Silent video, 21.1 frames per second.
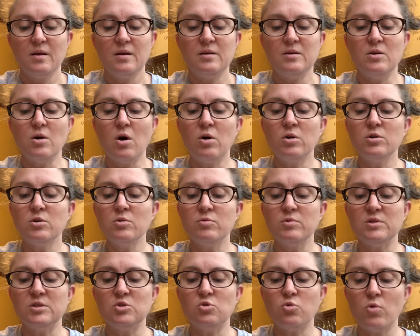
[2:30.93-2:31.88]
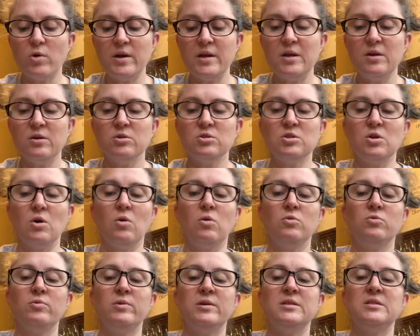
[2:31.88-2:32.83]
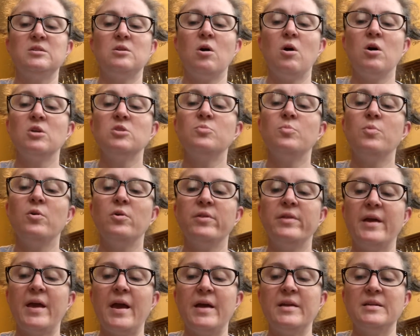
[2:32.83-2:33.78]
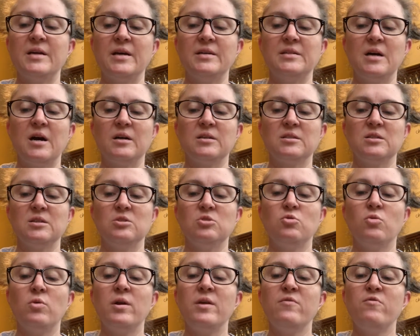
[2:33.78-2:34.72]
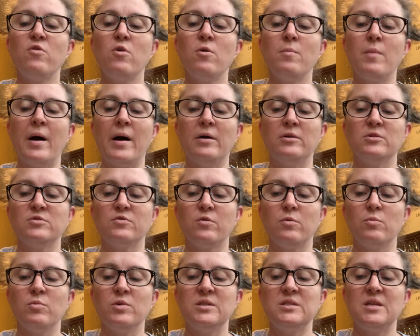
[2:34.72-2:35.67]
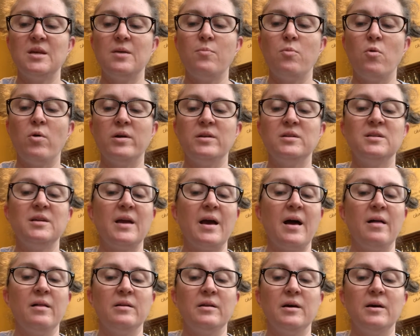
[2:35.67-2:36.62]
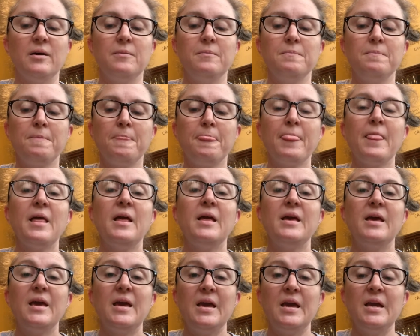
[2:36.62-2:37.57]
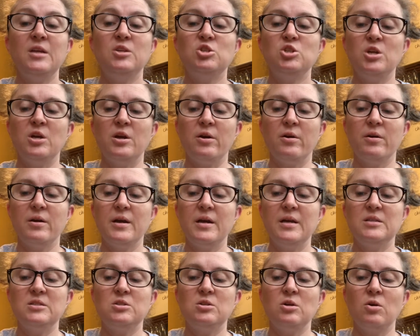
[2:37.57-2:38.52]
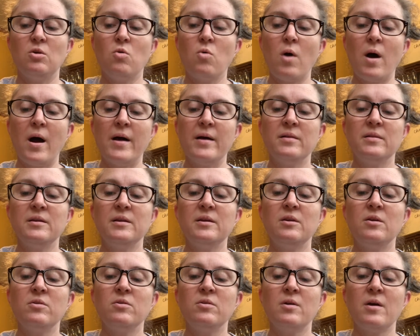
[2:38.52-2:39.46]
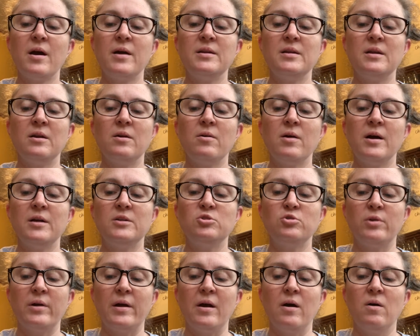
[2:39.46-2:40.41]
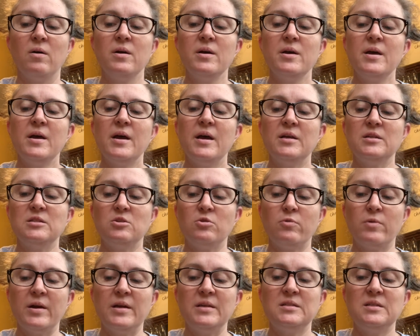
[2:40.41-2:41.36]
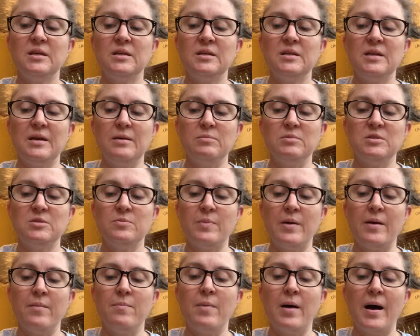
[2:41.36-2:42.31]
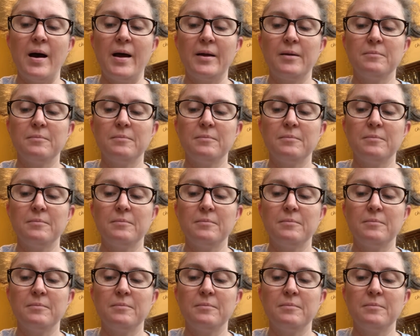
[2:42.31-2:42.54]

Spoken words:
Nullner was 20 years old when his dogs pulled the antitoxin 24 miles from Whiskey Point to Galena. Each year, he stood quietly near the Iditarod Trail as the racing team sped by.